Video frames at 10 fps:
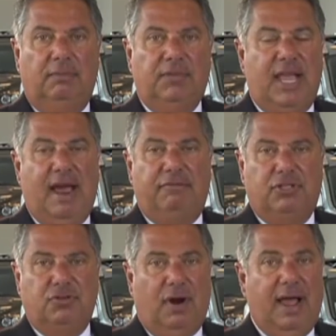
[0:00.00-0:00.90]
The
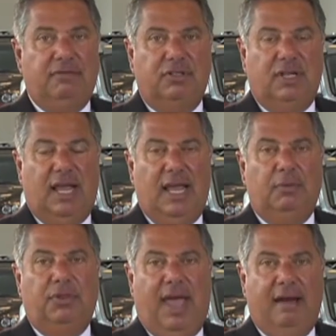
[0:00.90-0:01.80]
average driver today
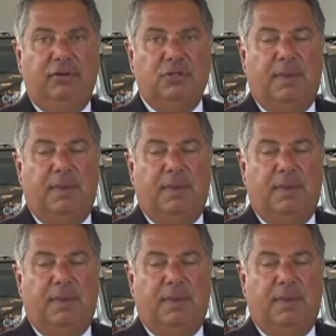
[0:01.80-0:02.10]
with average